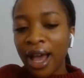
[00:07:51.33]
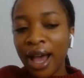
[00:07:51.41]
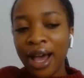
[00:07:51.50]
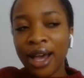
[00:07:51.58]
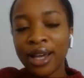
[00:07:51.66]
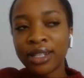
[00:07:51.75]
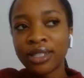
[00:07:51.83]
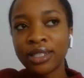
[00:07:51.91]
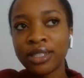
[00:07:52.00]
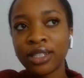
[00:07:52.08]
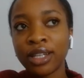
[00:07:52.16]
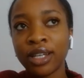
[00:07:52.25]

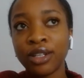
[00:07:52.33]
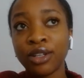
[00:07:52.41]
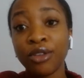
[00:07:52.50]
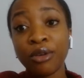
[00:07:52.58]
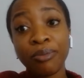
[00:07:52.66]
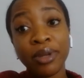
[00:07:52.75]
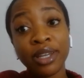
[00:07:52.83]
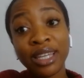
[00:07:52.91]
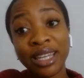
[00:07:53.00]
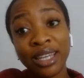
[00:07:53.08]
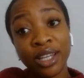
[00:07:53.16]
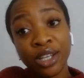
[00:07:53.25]
And another big
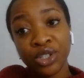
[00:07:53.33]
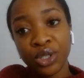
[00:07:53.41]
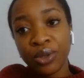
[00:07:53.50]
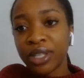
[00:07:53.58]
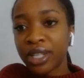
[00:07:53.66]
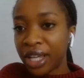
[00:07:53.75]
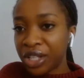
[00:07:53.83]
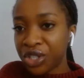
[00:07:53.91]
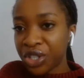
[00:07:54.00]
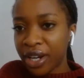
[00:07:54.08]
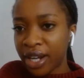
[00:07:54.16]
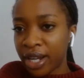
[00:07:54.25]
key issue in
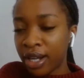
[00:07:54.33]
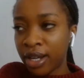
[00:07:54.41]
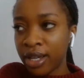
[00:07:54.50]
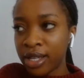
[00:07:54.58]
Nigeria